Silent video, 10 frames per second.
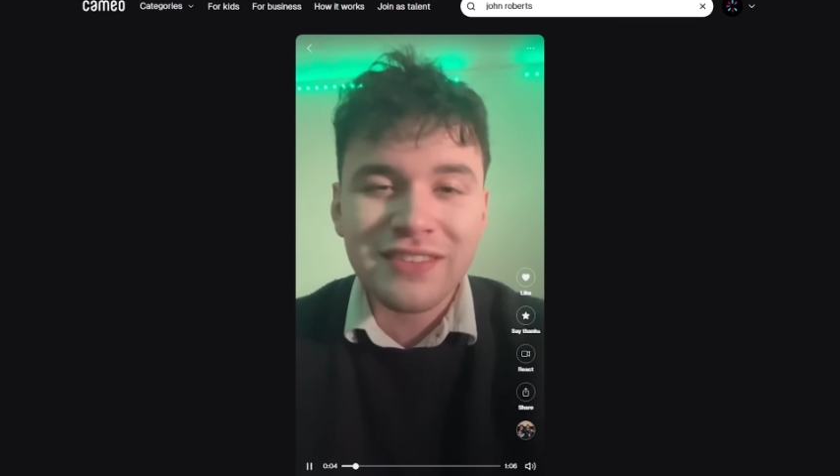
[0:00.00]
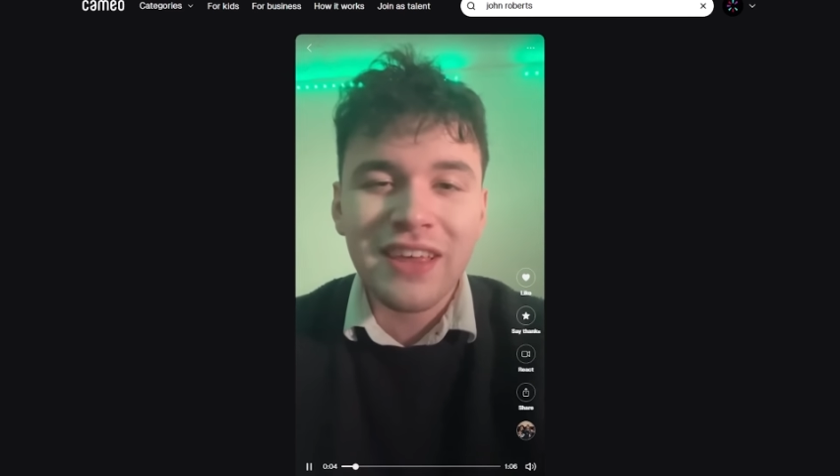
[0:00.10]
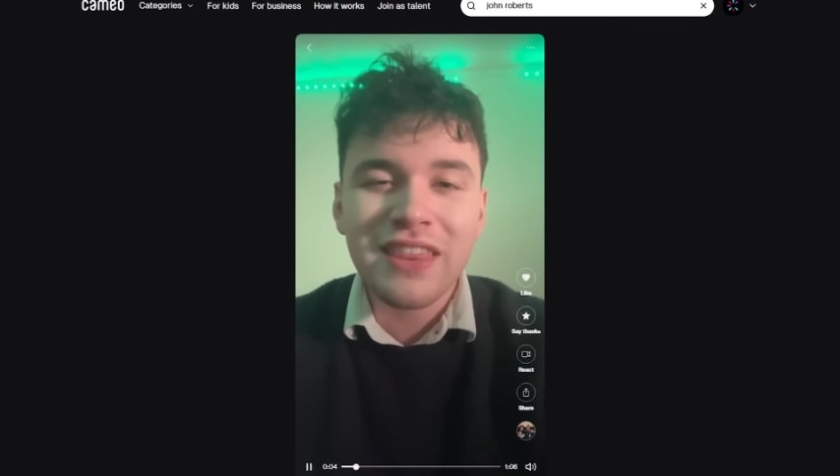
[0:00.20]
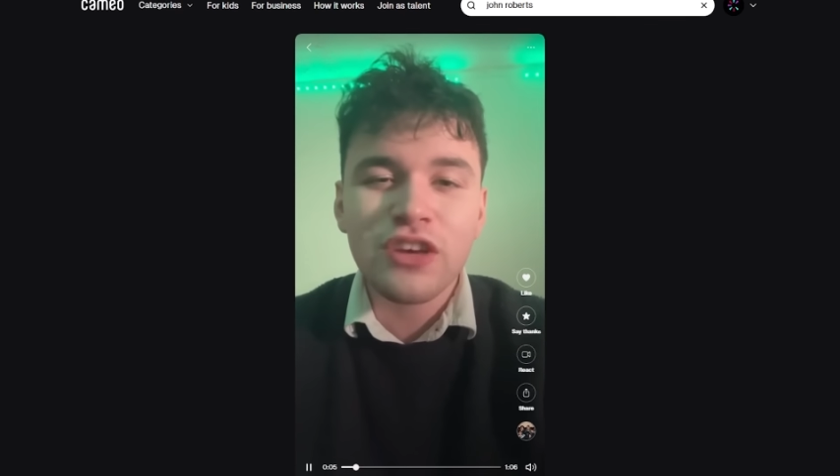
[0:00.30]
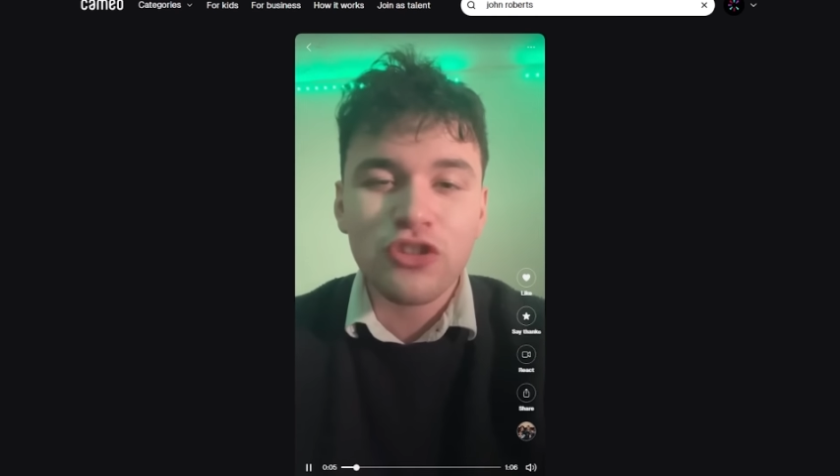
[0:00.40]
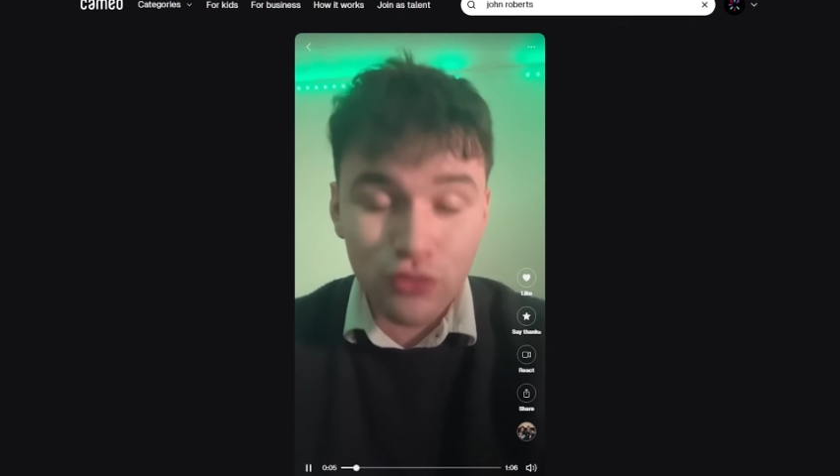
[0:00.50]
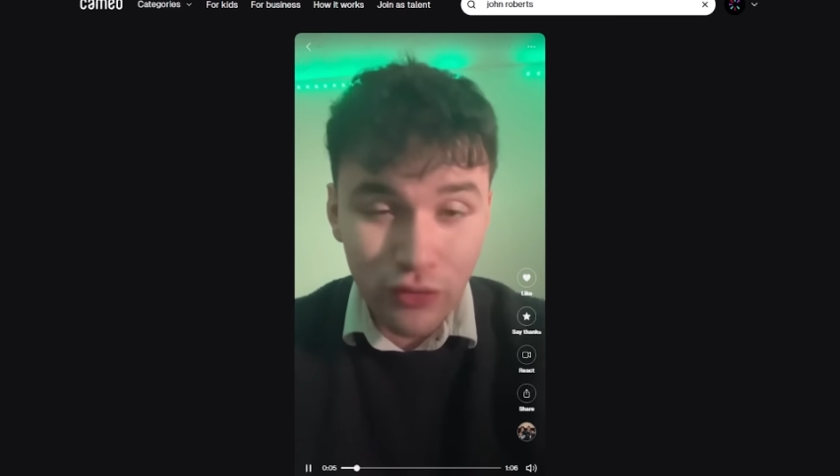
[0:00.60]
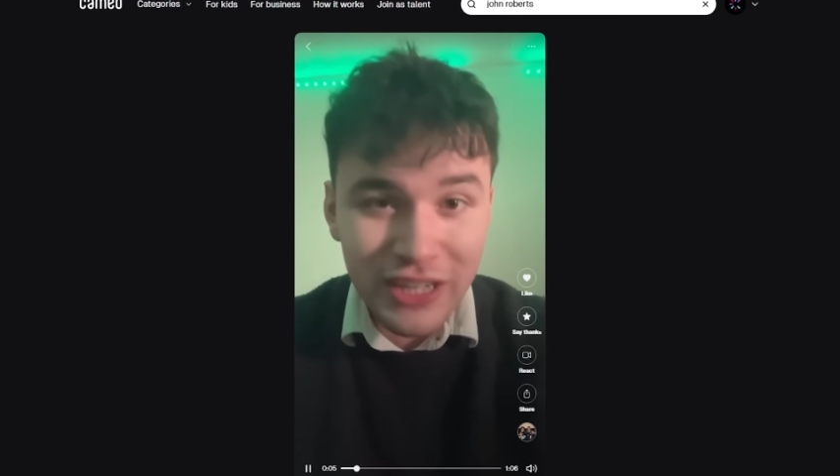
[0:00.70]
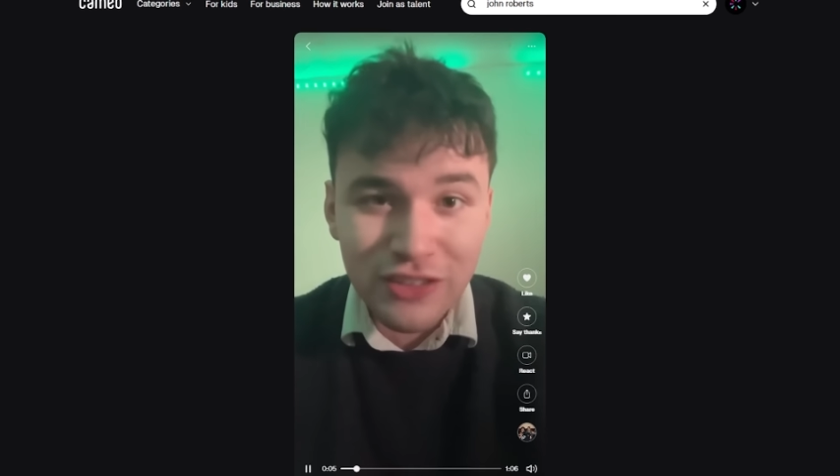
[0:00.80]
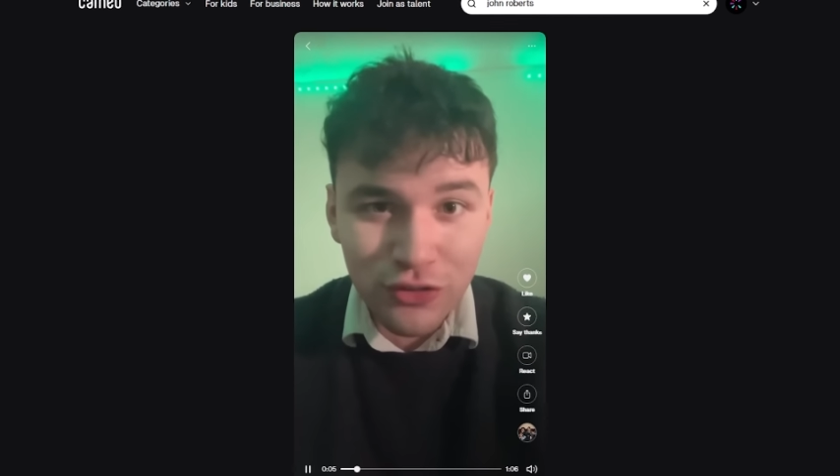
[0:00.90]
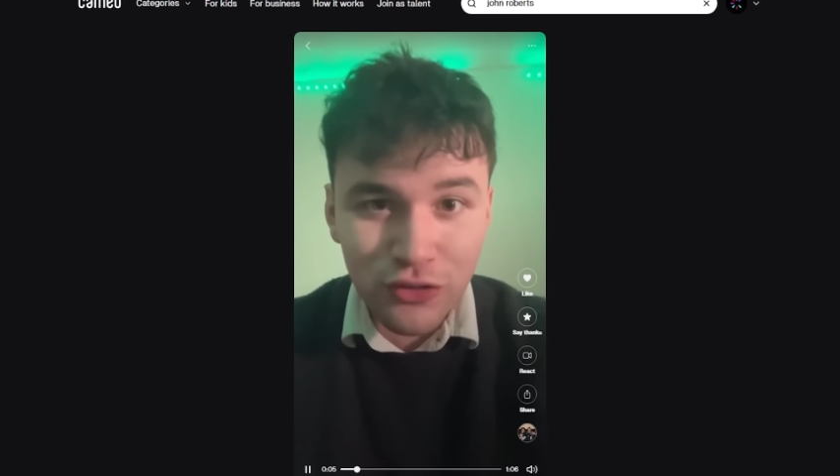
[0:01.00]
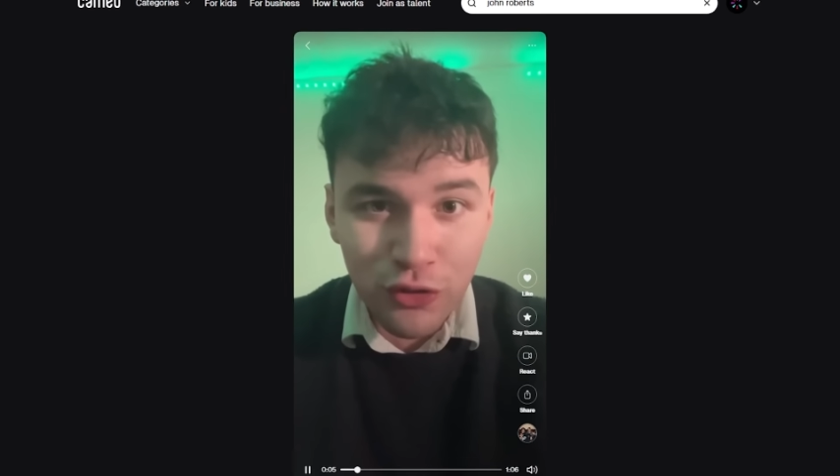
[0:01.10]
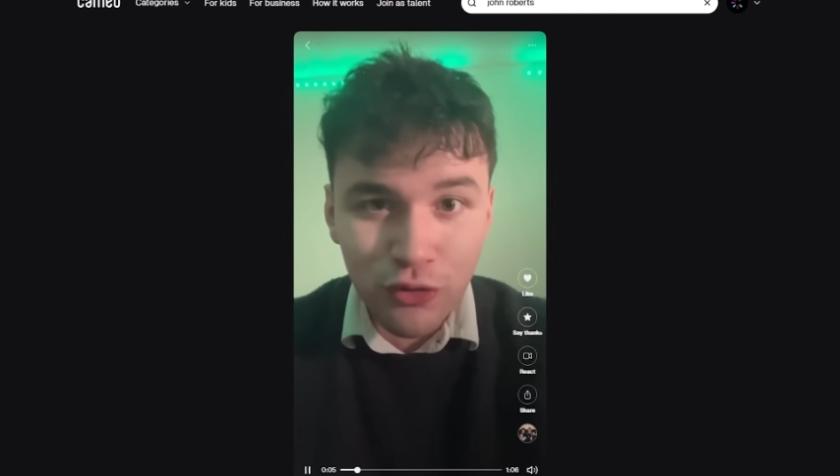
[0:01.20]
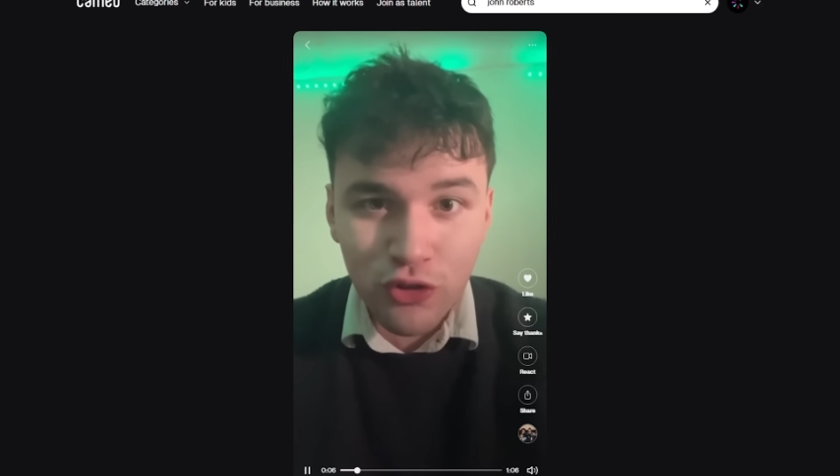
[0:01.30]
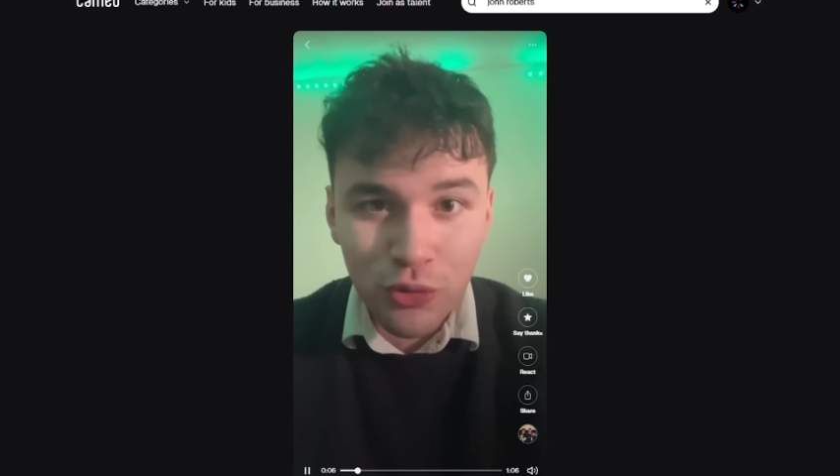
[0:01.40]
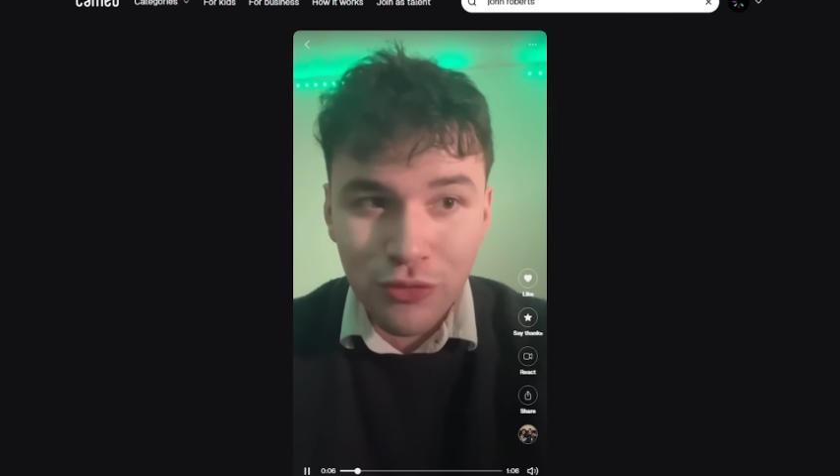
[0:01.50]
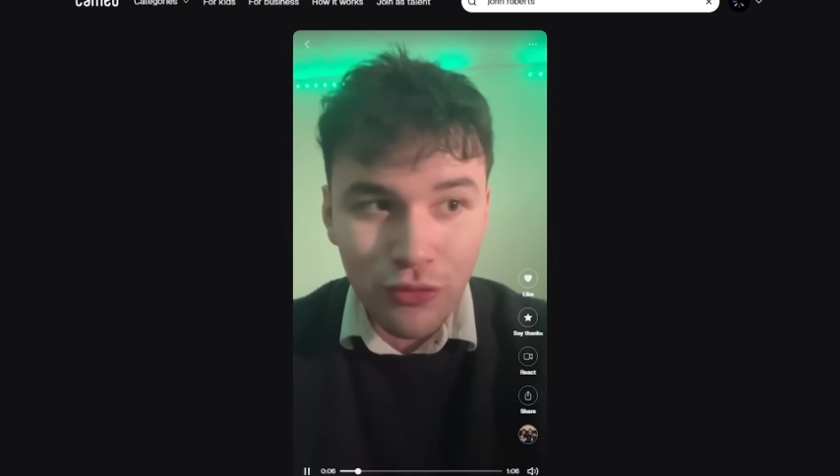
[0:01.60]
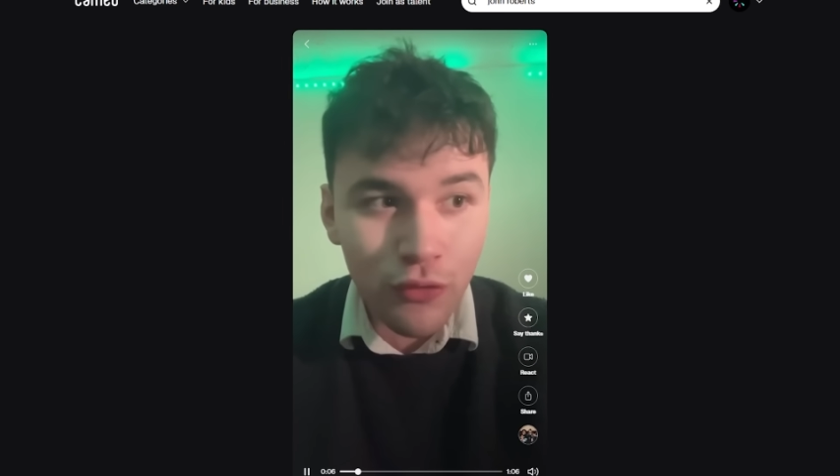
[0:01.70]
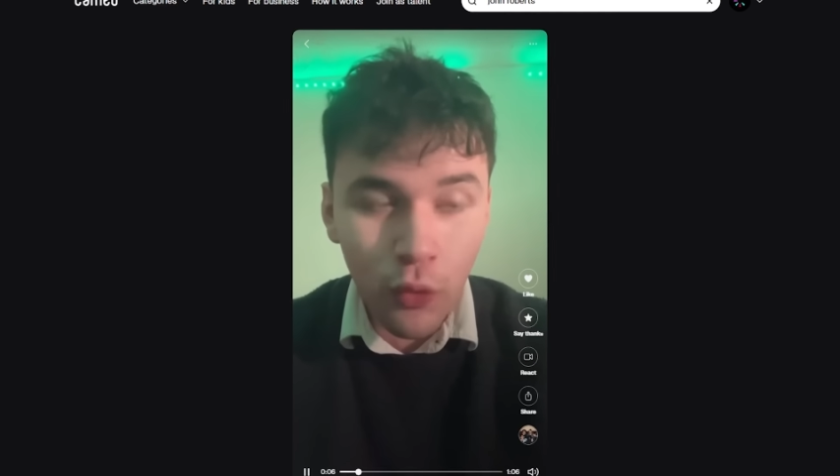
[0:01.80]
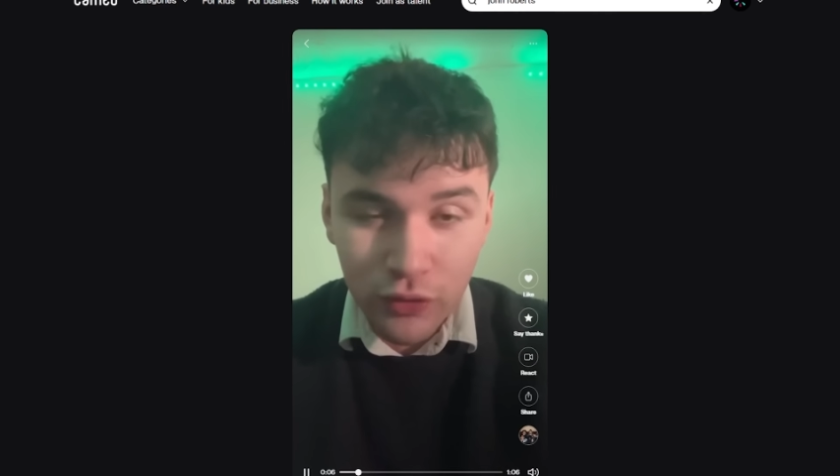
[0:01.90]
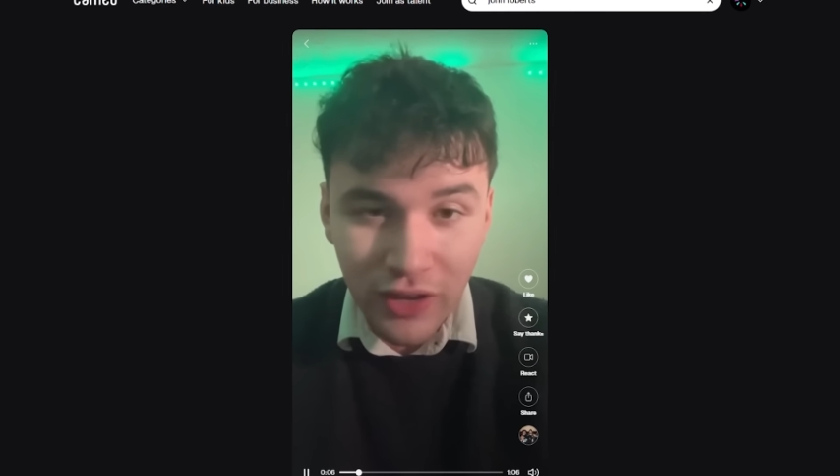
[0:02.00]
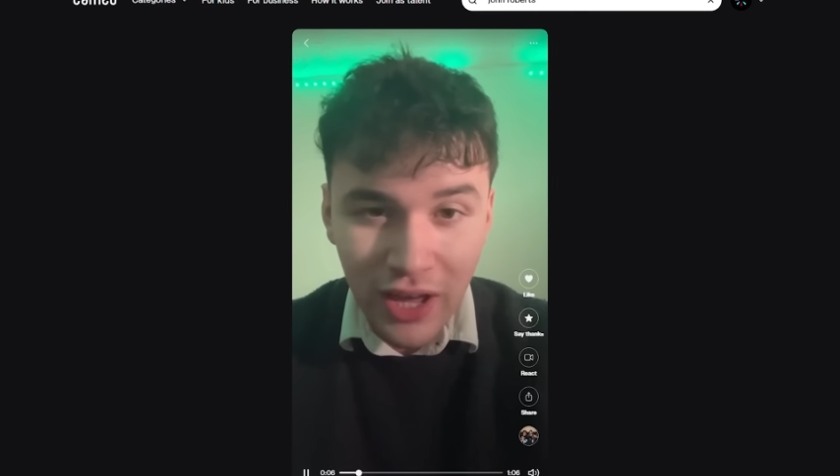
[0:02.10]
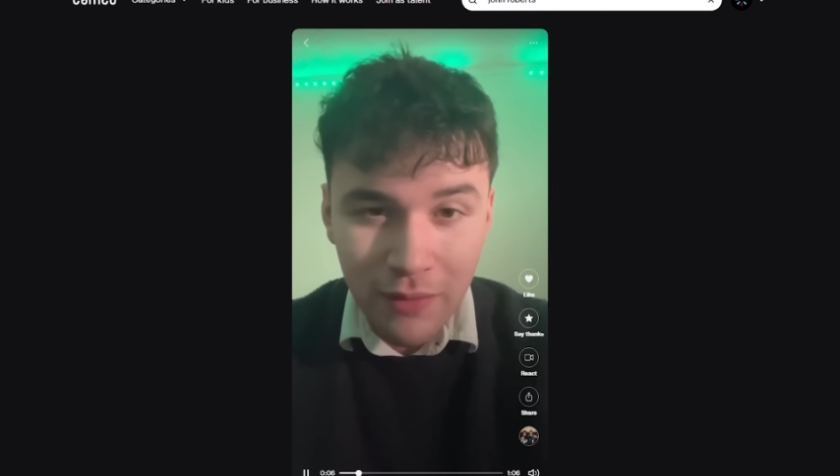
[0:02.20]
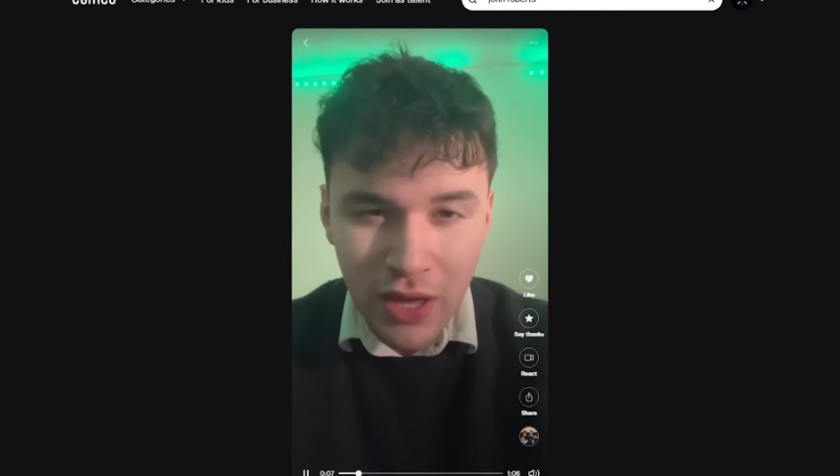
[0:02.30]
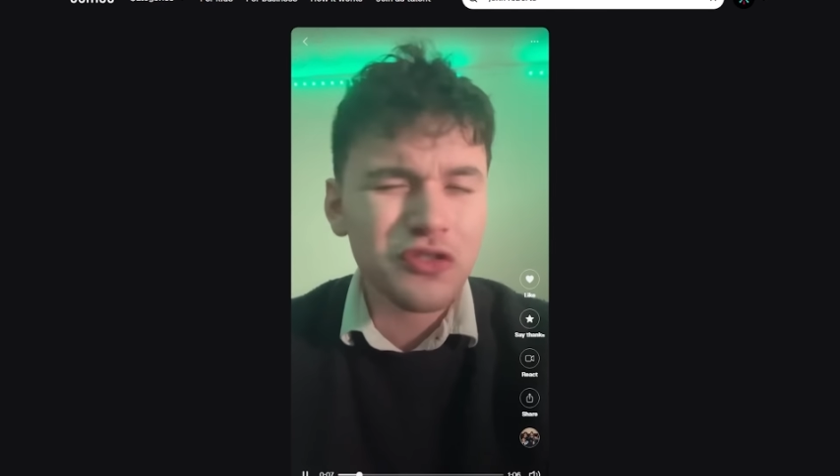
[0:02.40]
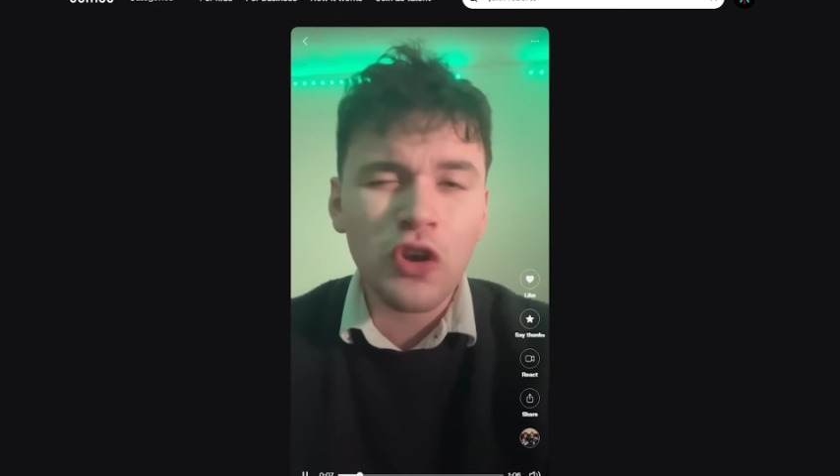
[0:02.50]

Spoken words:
is the greatest YouTuber of all time.